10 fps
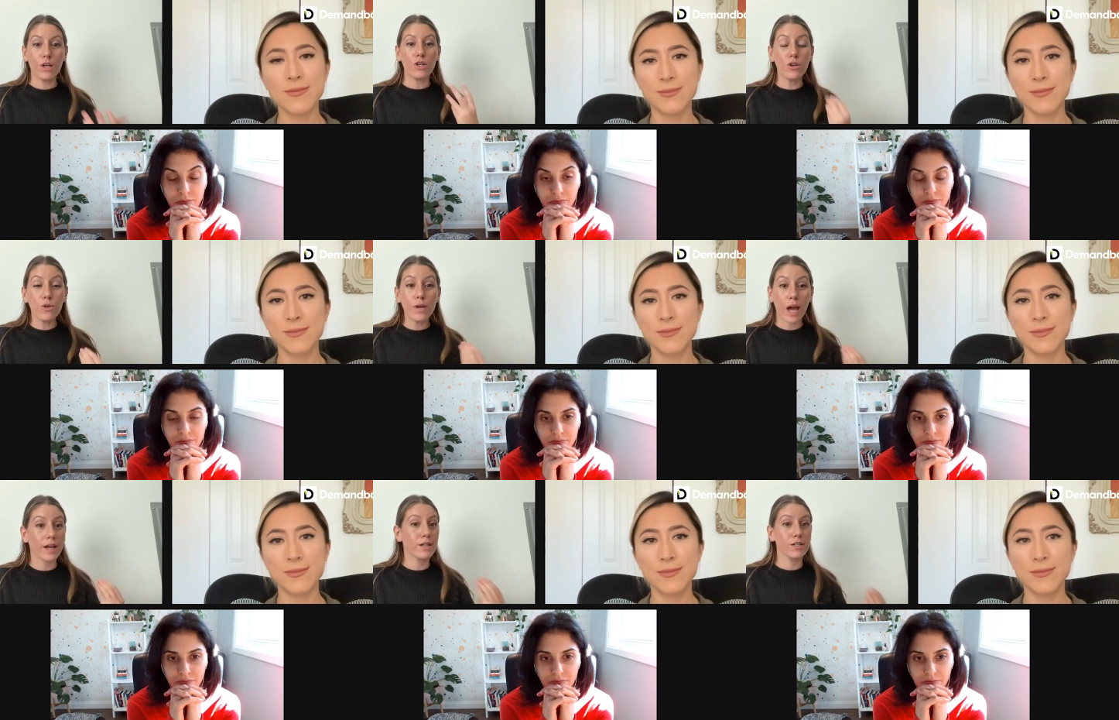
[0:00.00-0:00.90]
Speaker 1: You
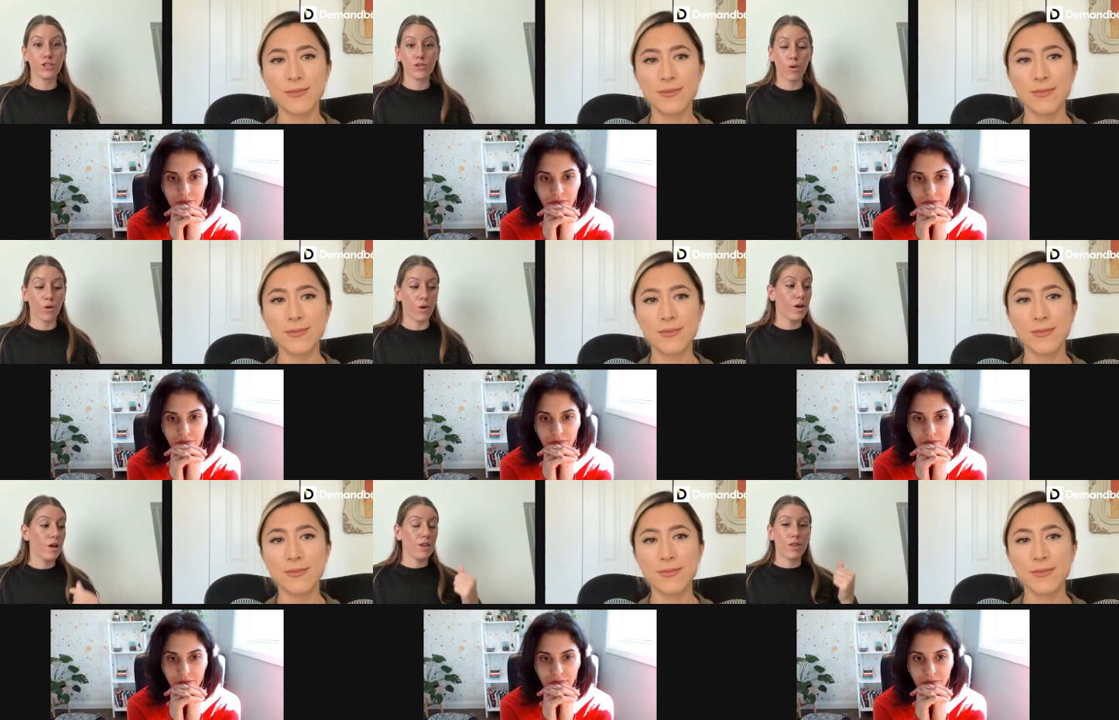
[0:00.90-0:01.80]
can control
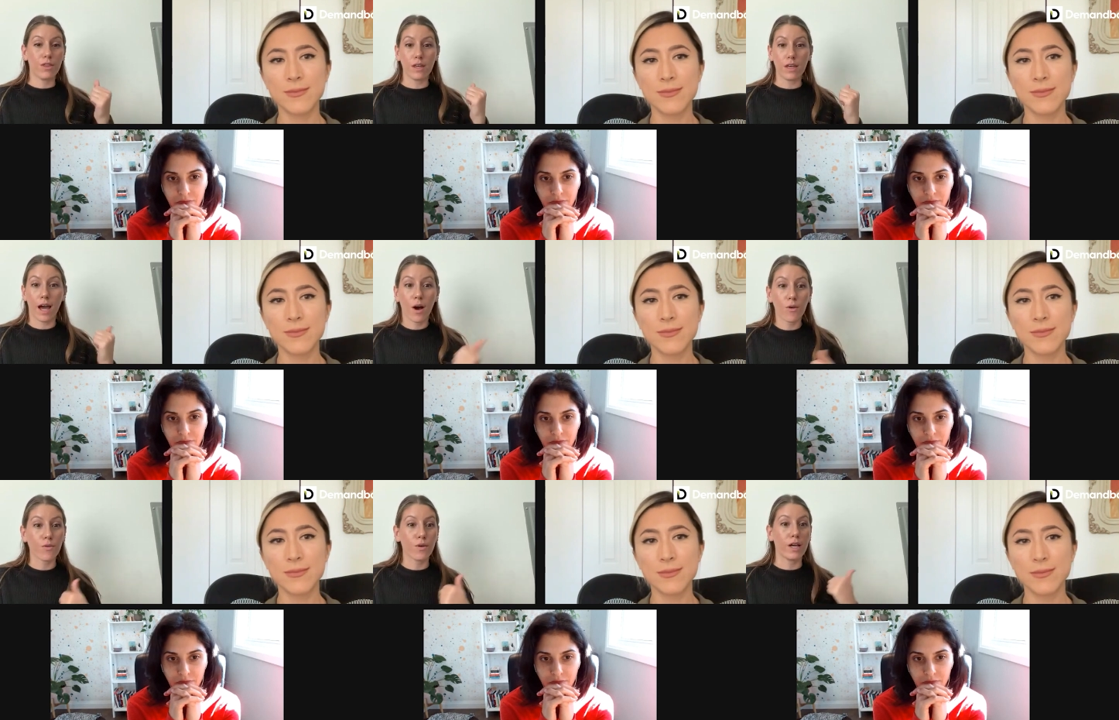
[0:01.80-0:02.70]
the
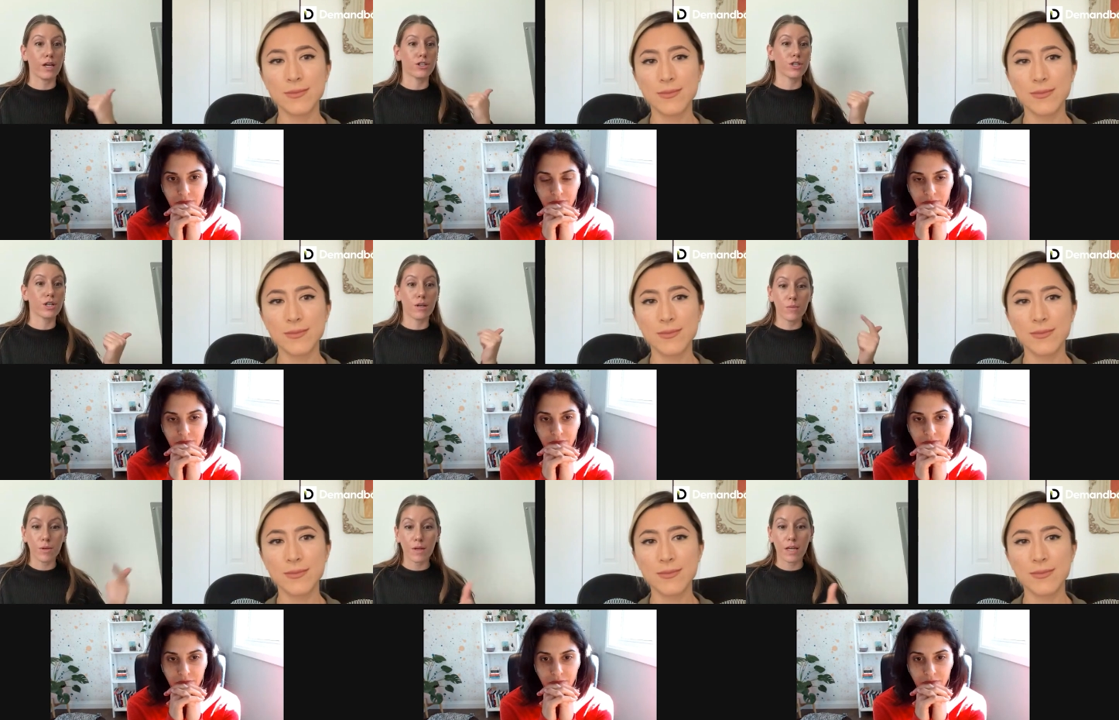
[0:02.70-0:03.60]
outreach, the
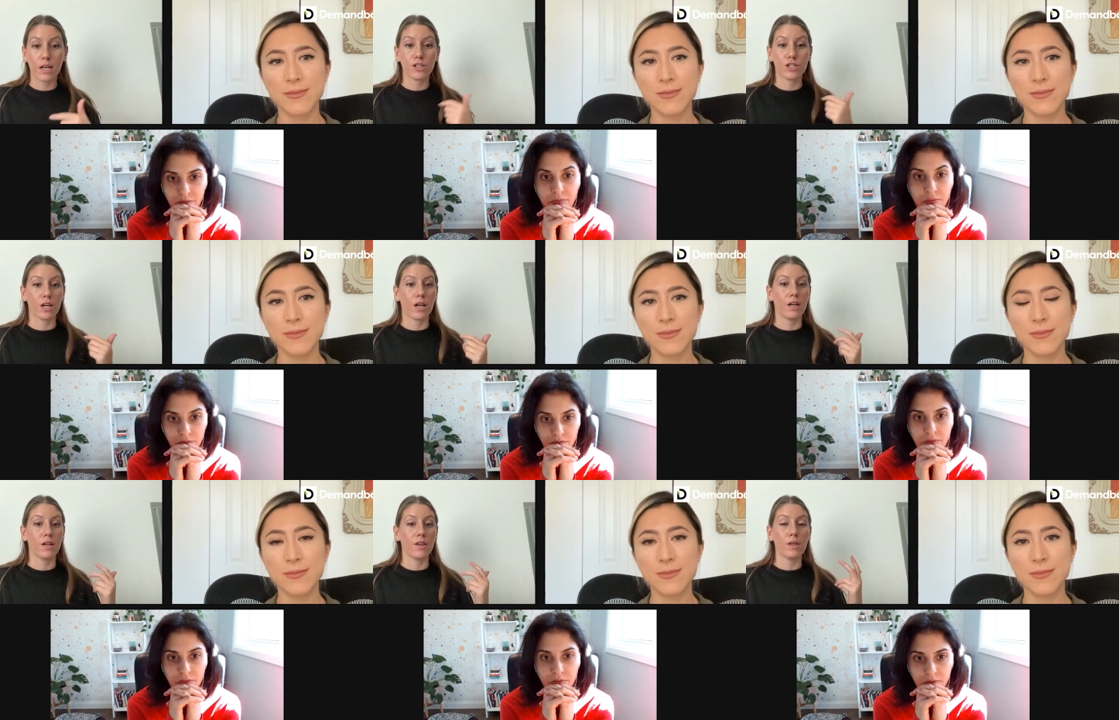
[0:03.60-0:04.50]
communication,